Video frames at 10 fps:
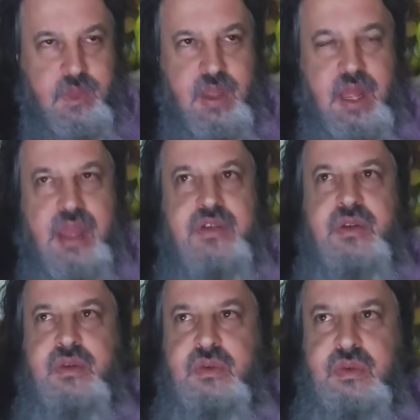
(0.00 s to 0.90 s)
And as
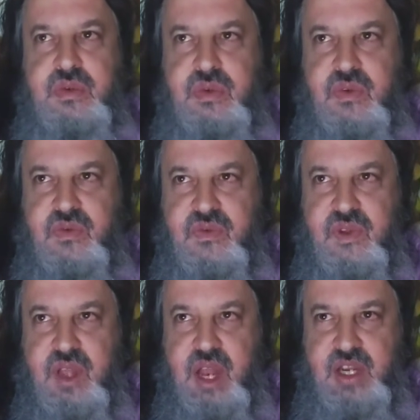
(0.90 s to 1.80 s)
you sort of
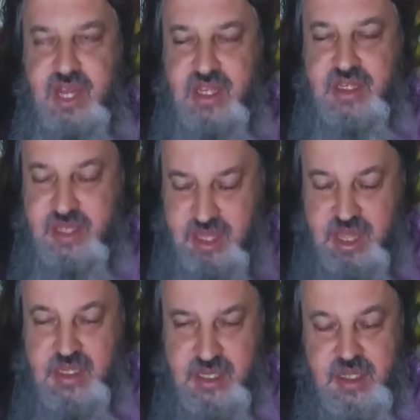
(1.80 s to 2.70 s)
adjust
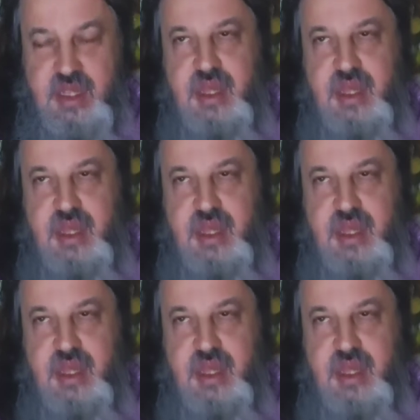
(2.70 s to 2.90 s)
this,